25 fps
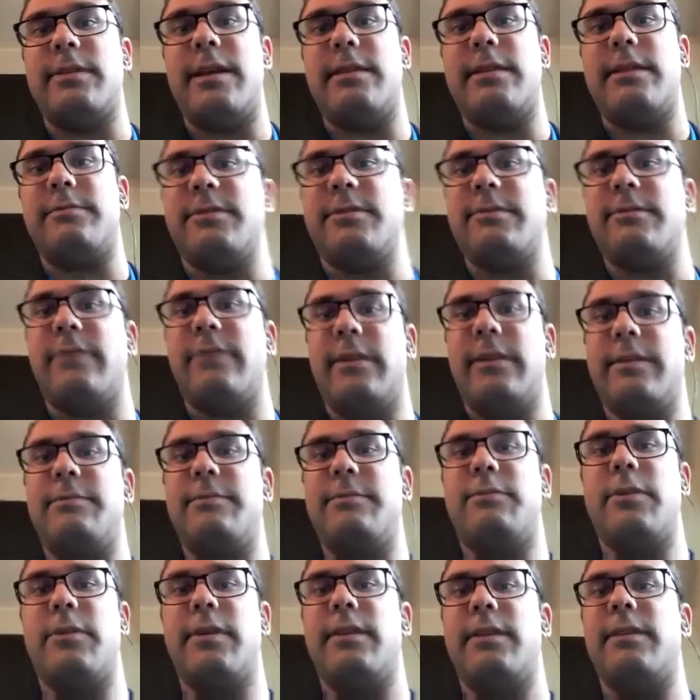as Mr. Welty
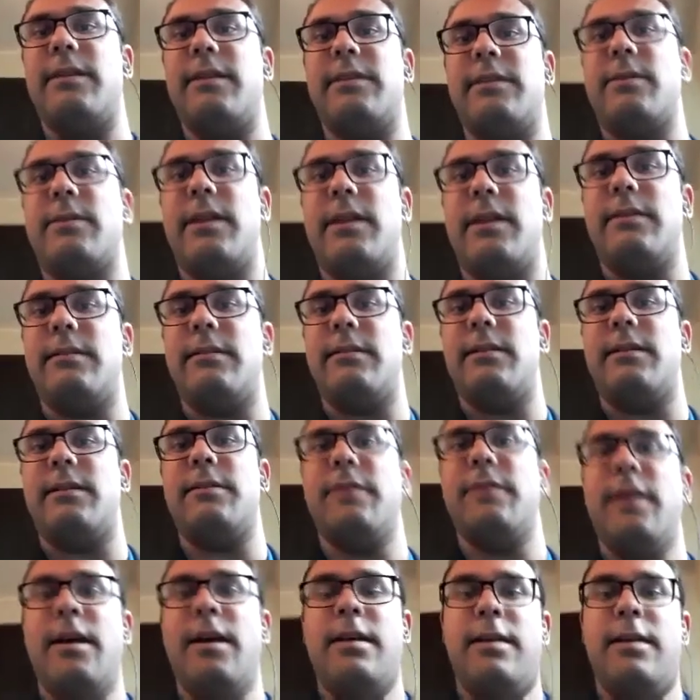put it as well.
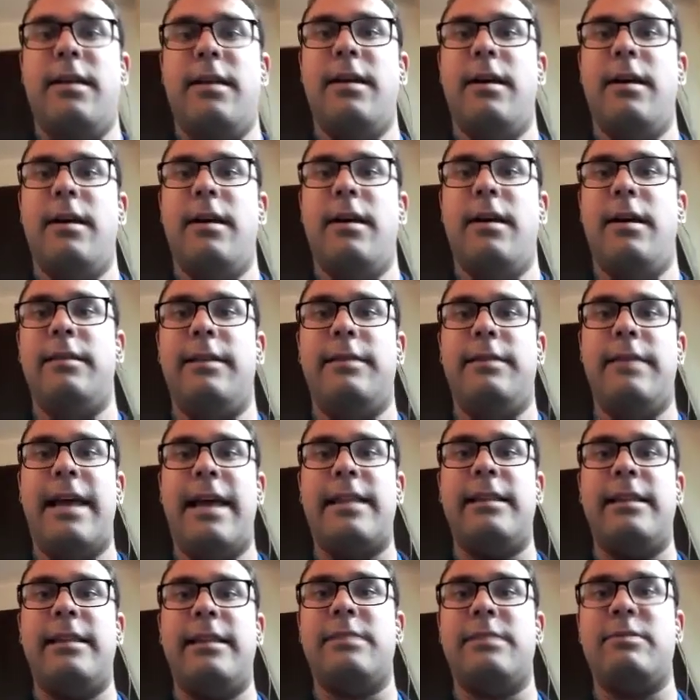Then
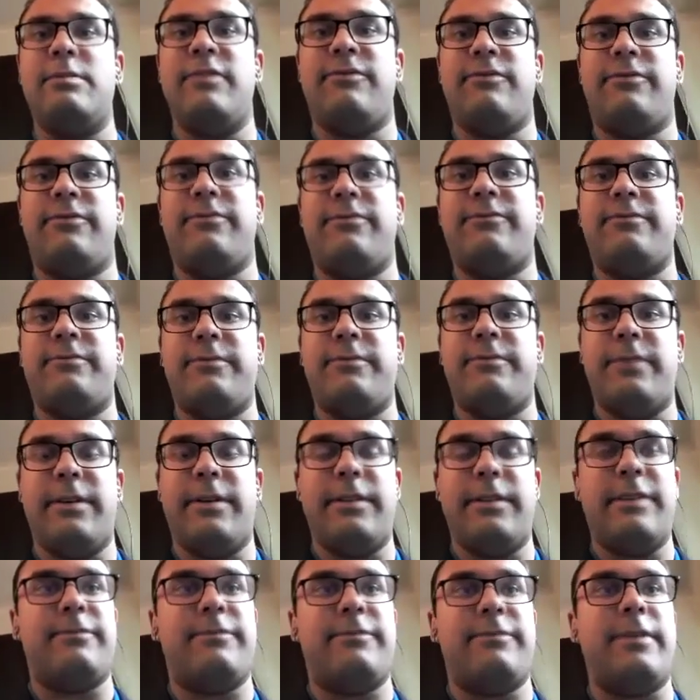that needs to be,
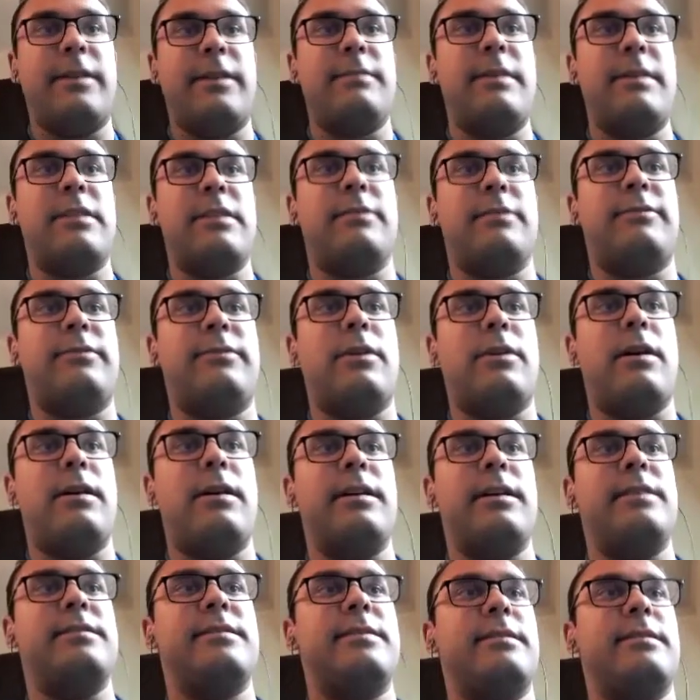the fundamental flaw
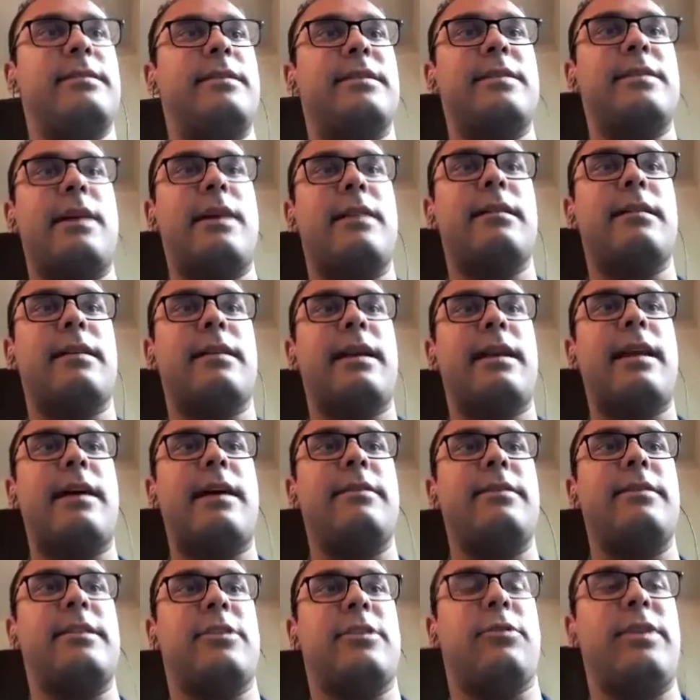is it does not
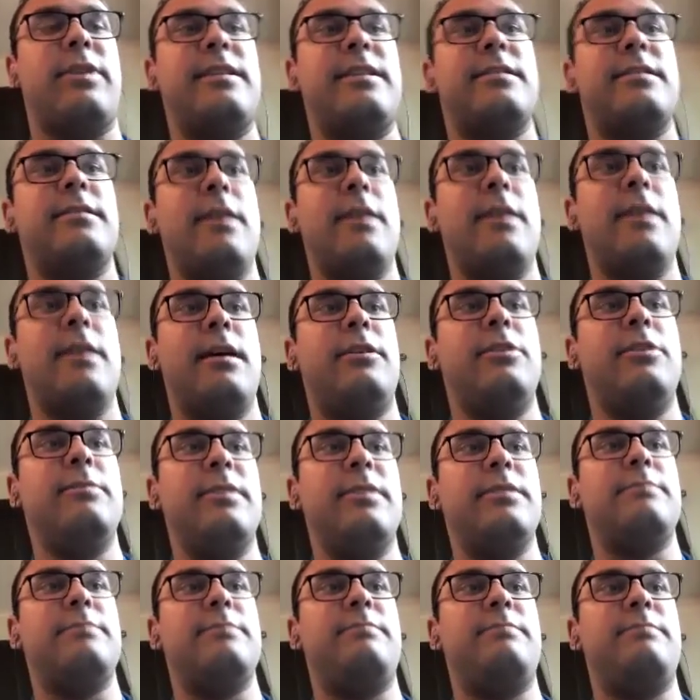account, it treats
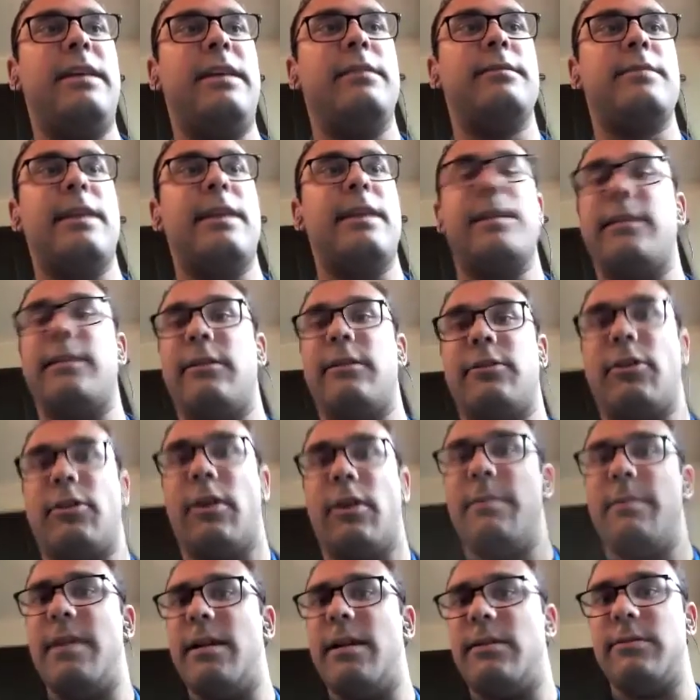human beings like they're
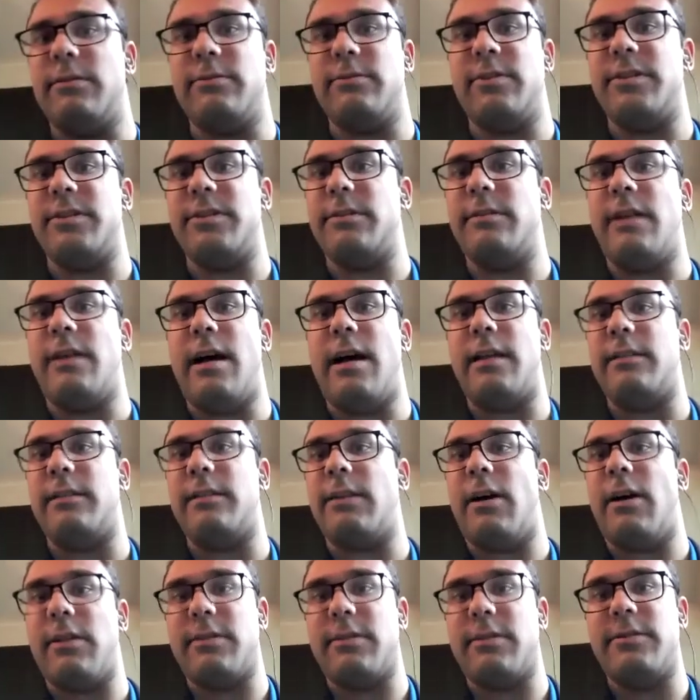terminators, which are not.
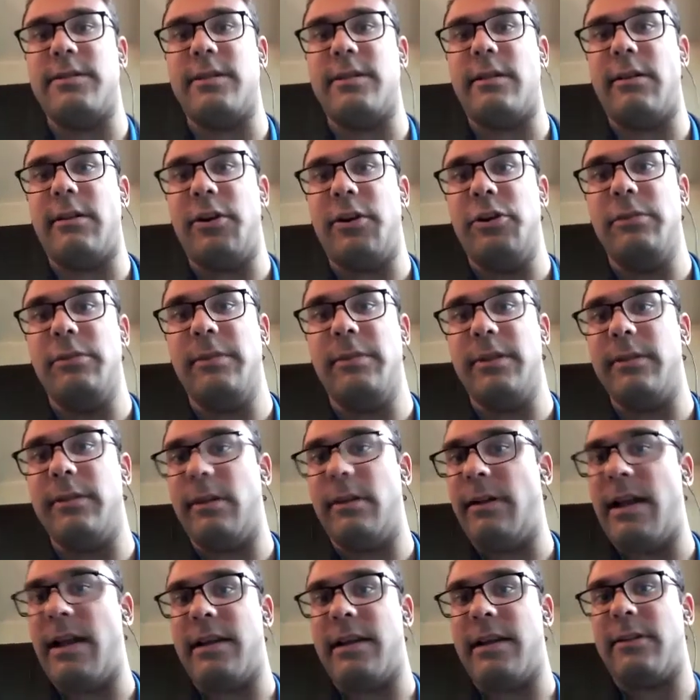Doctors are not human, they're
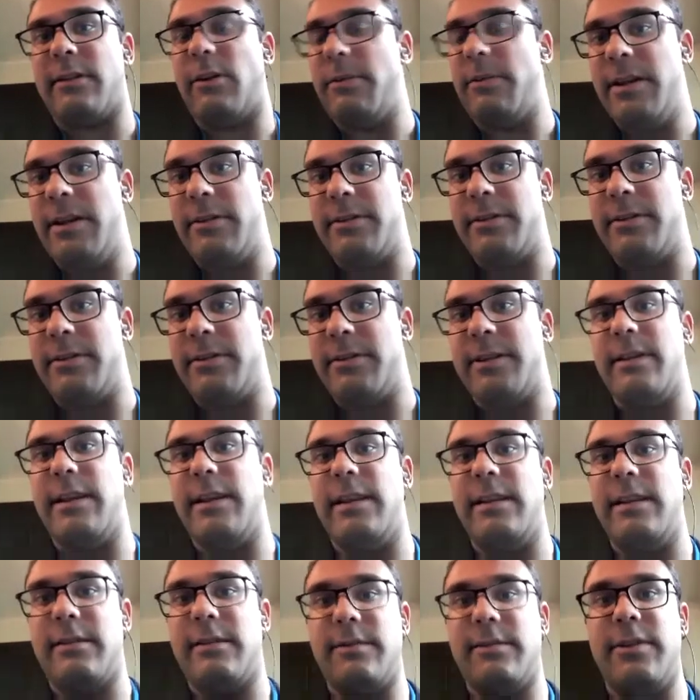not terminators, and they
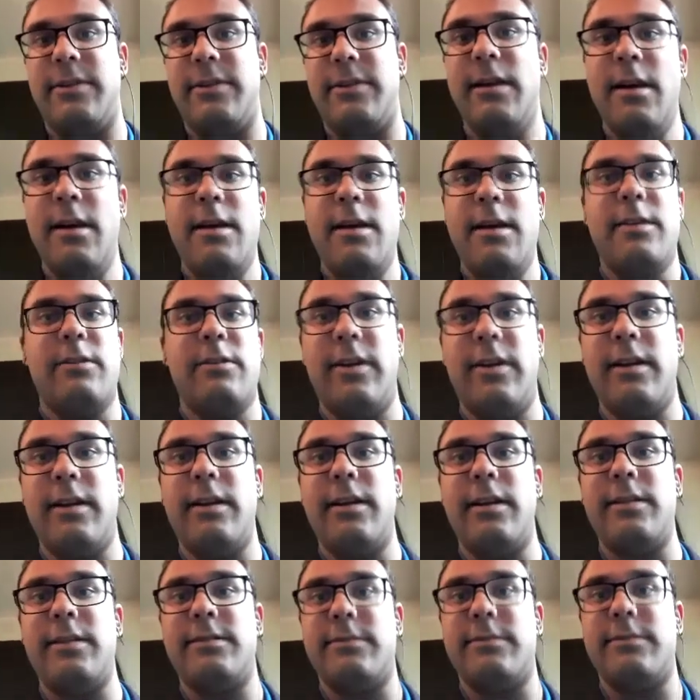need to be treated
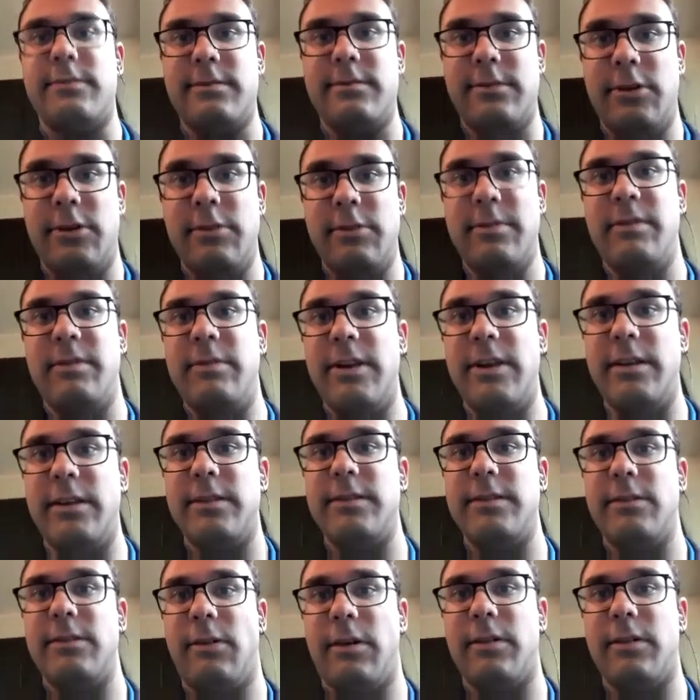as human beings
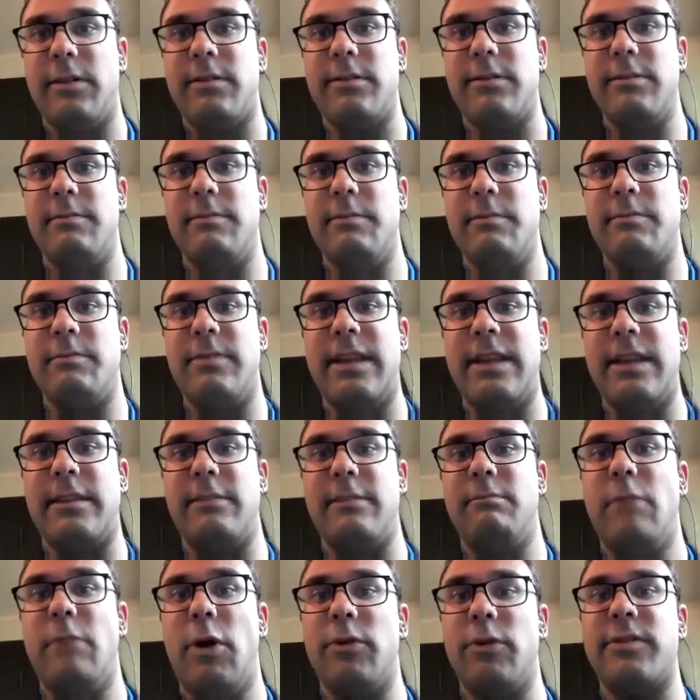in order to get the
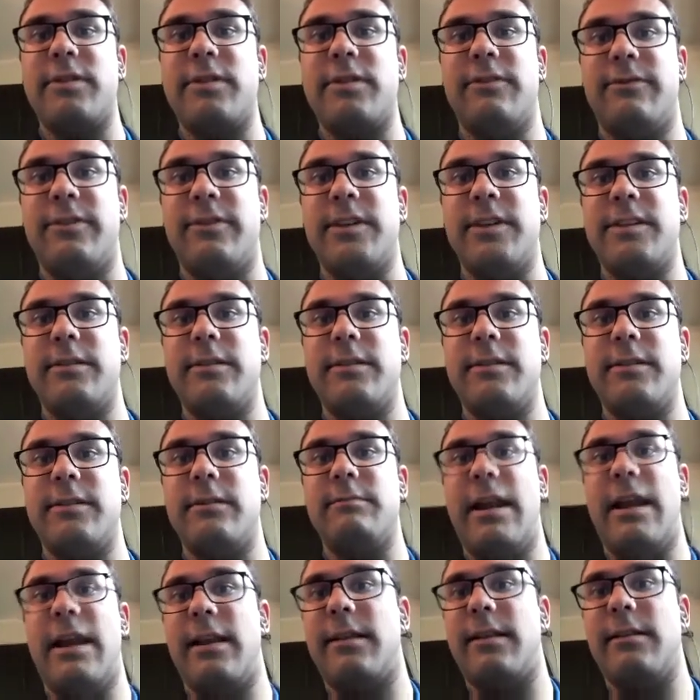most
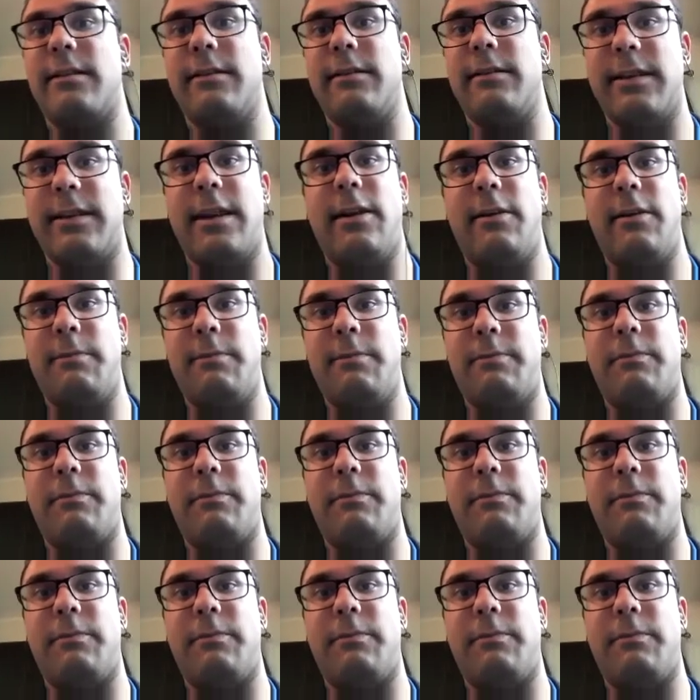efficient medical care